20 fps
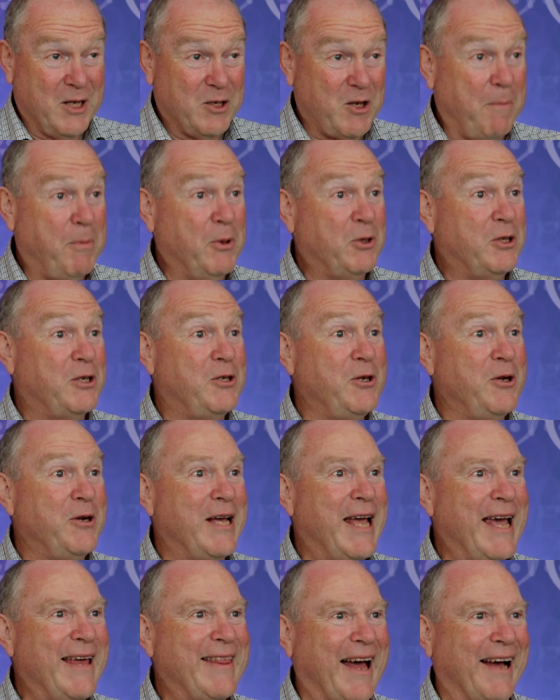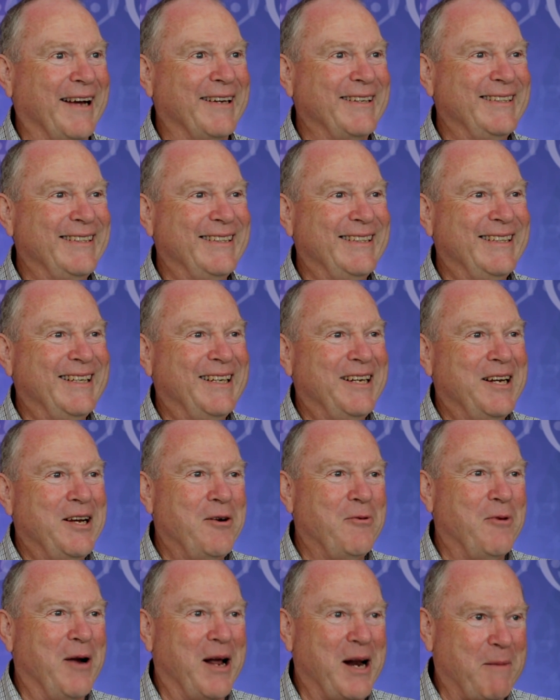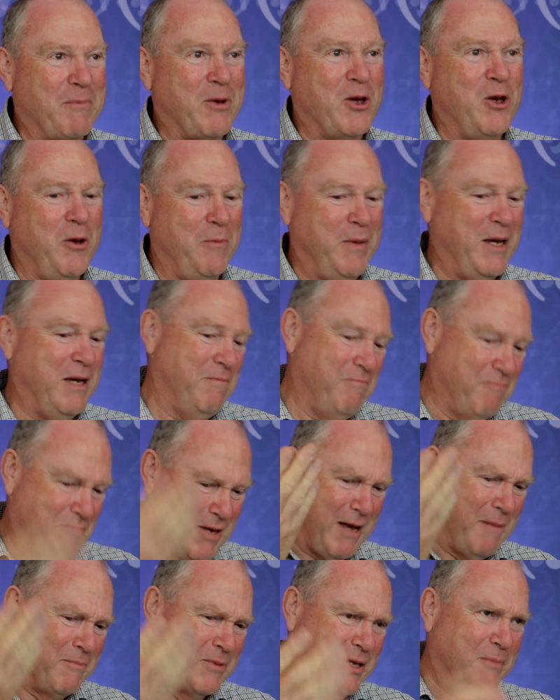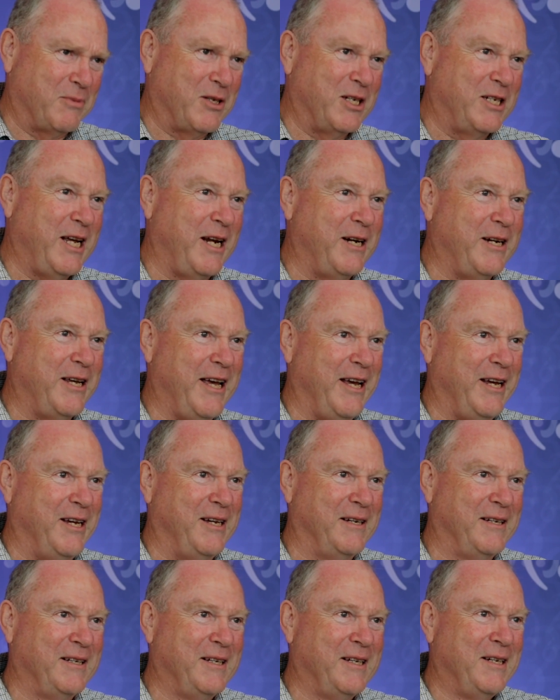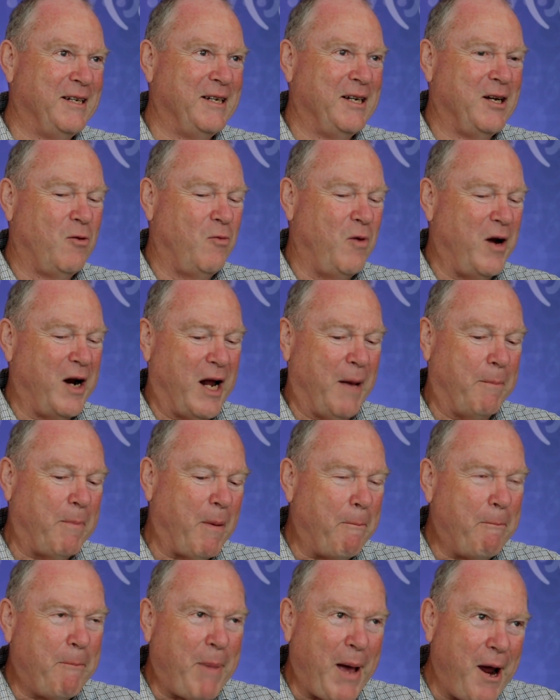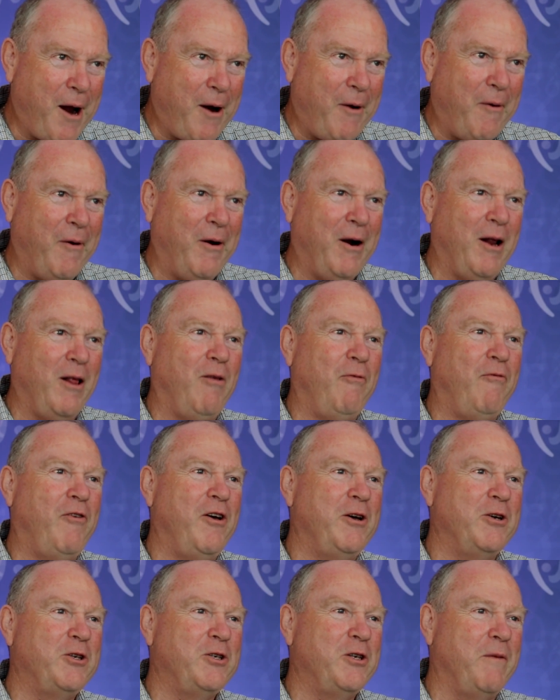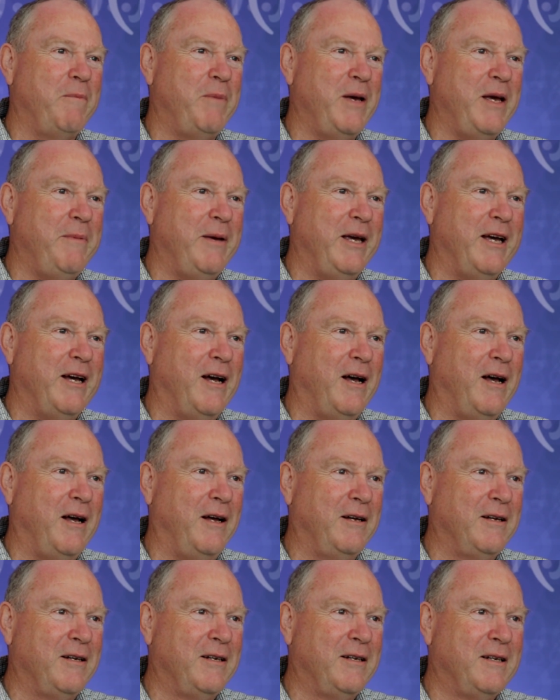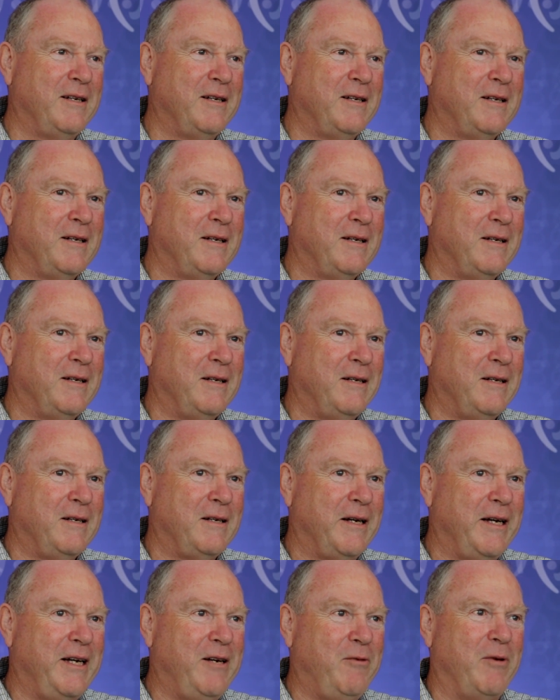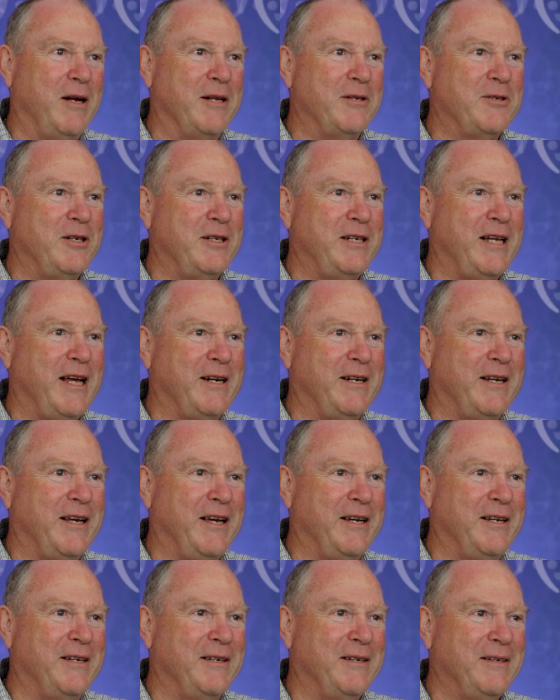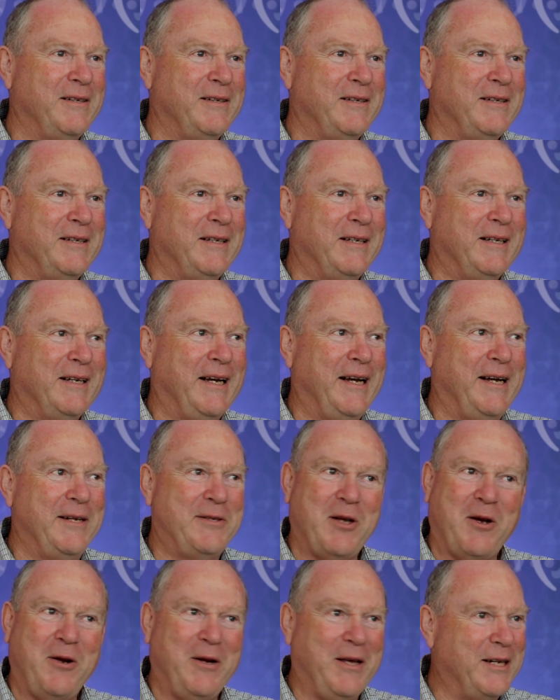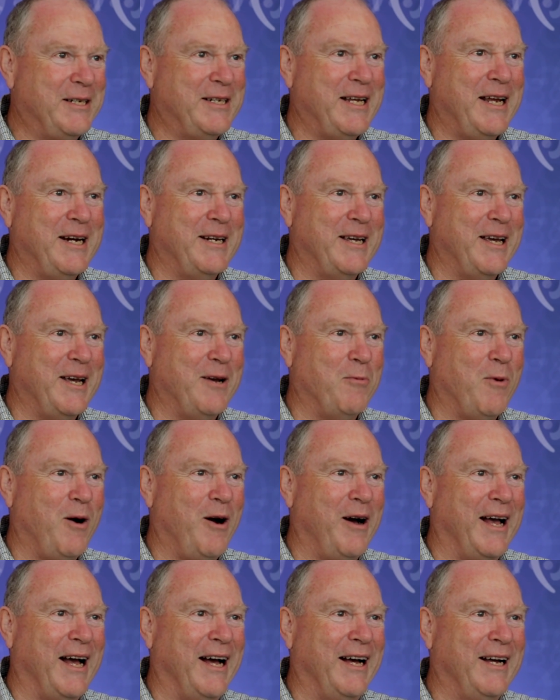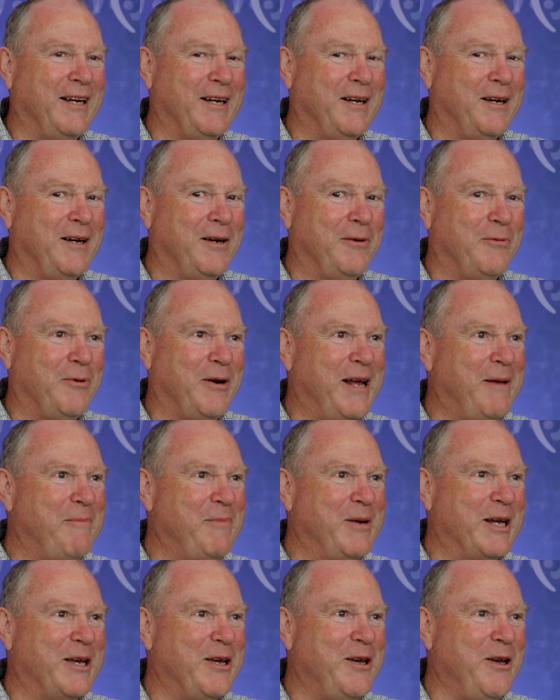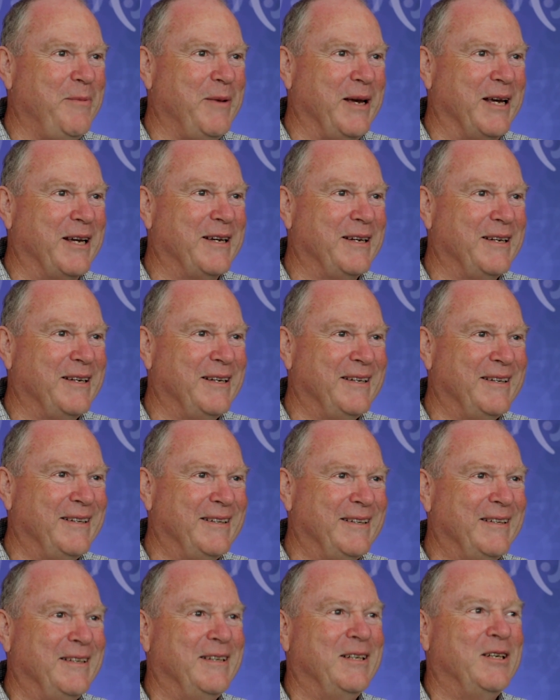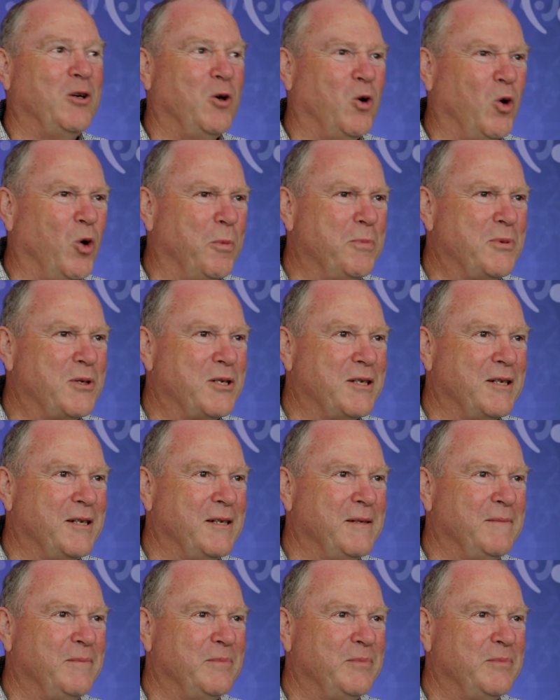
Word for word: So I put the two together. Run up Cubic, comes up to ten gig. Run up a parallel version of B B R, it runs at ten gig. It's only a ten gig wire. What happened to Cubic? Oops.